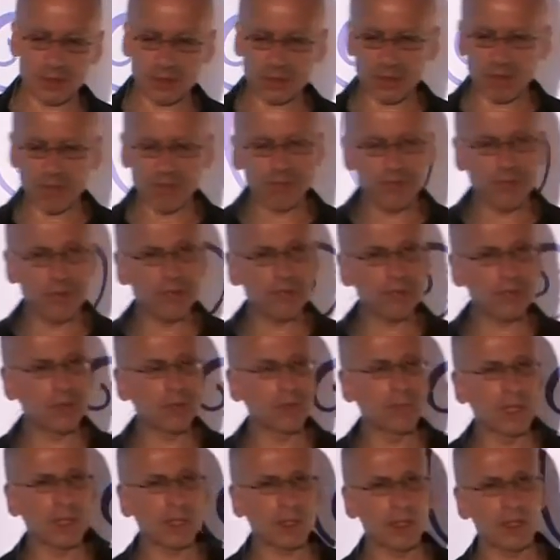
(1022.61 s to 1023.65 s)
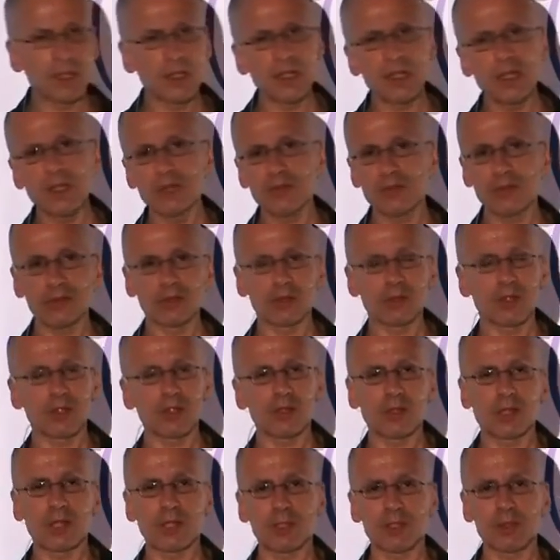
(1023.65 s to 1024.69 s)
there's some 50 marquees, and
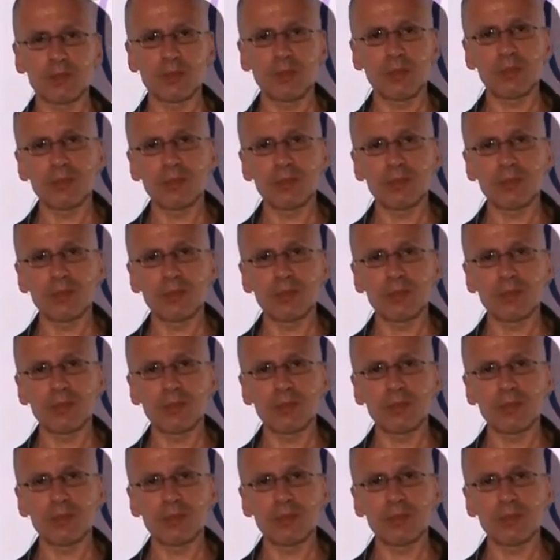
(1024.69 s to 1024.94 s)
you get the